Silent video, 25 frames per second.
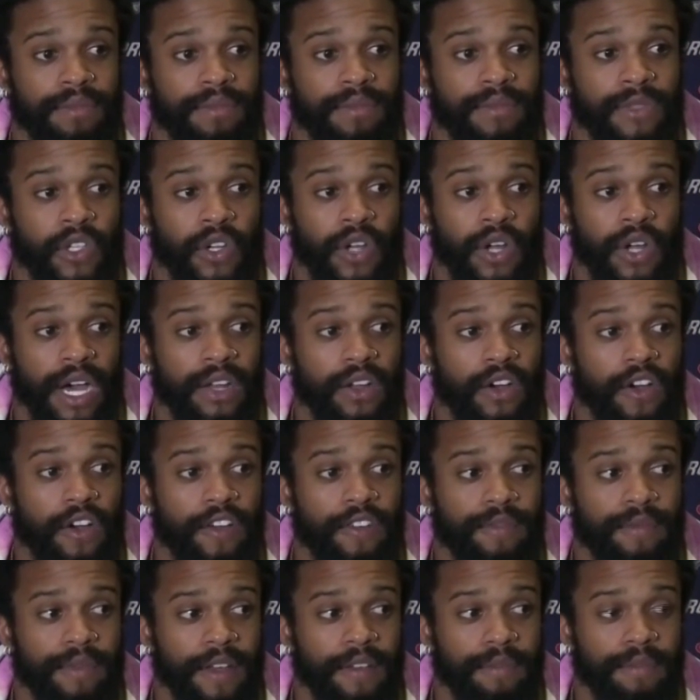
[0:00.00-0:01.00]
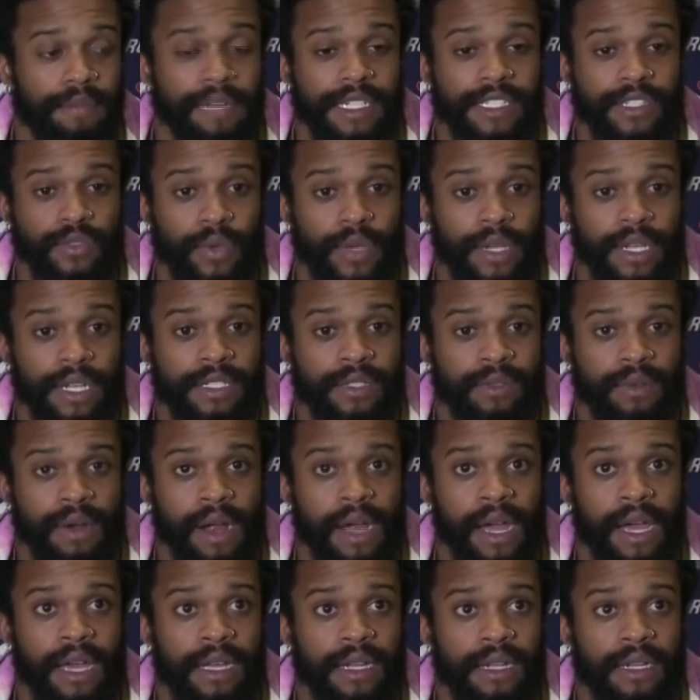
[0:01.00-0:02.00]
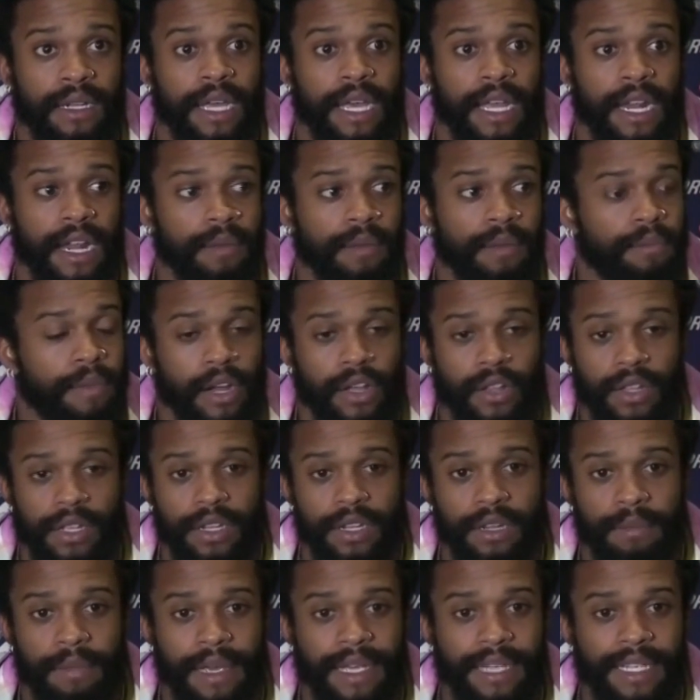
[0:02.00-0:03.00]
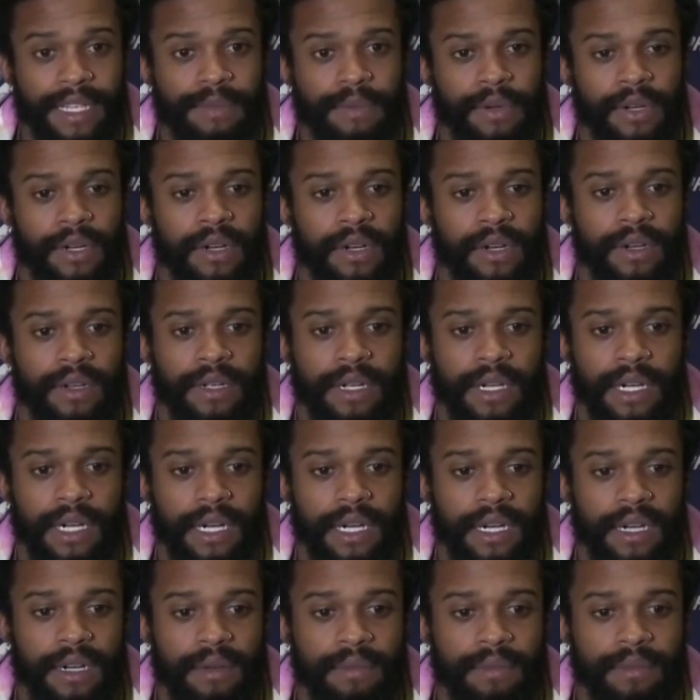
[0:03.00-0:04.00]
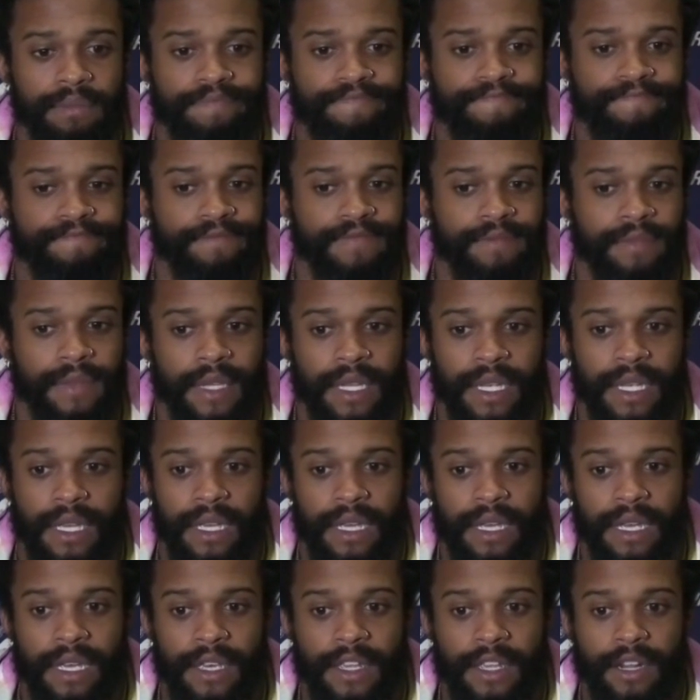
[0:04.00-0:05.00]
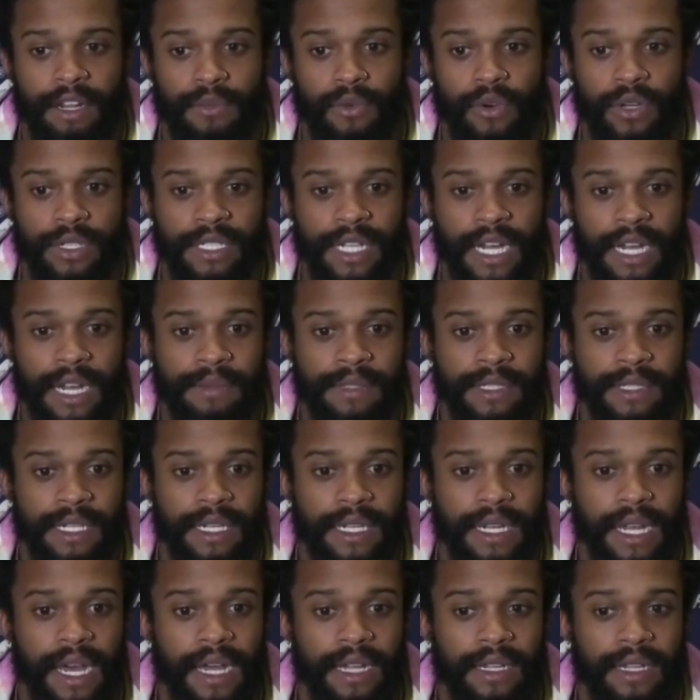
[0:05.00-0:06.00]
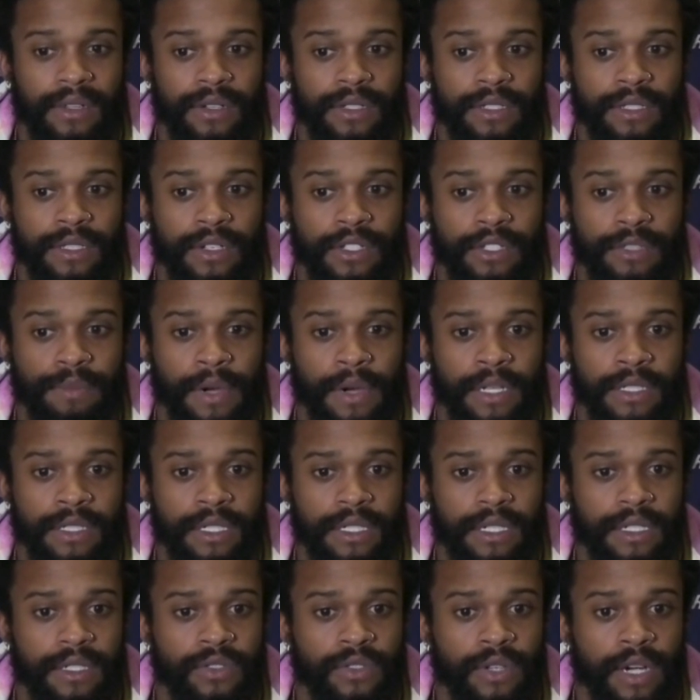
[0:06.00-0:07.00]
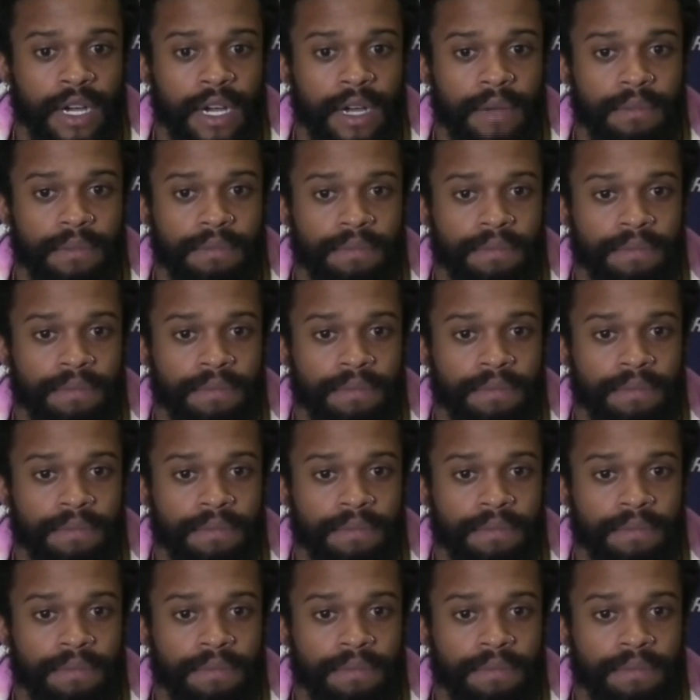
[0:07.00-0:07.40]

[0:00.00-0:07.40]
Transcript: you know, I know if my swing is right and I'm barreling the baseball, um, you know, more times than not, those those balls are going to drop.